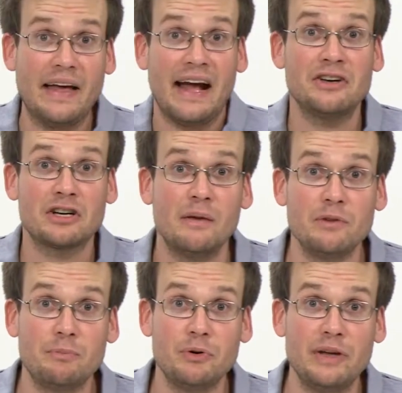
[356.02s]
And they had to
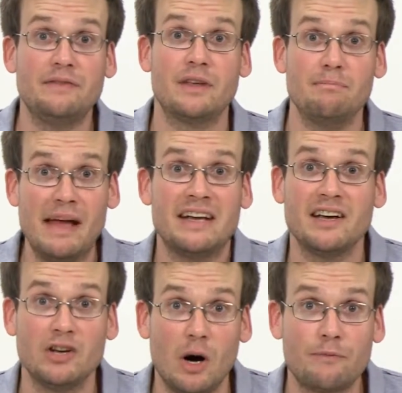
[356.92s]
come to believe that
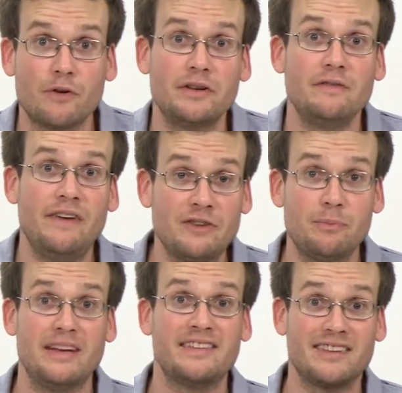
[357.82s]
making an upfront
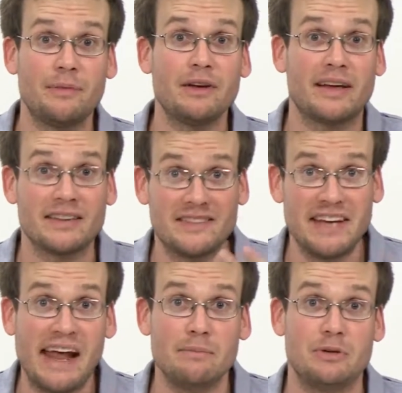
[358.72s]
investment in something like a
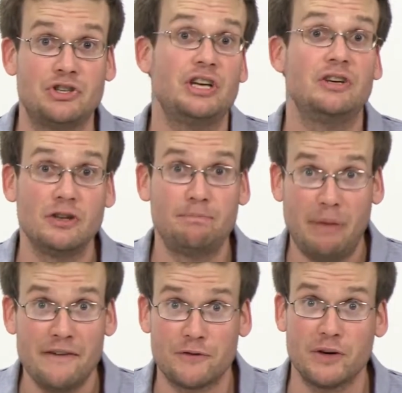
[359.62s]
stand machine could
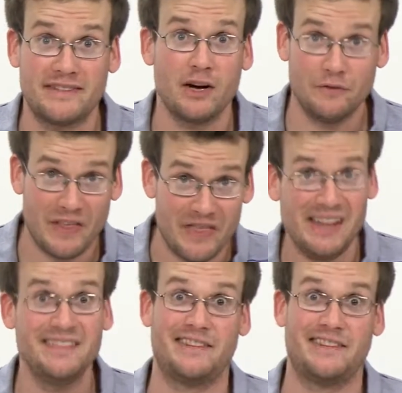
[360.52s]
pay for itself and then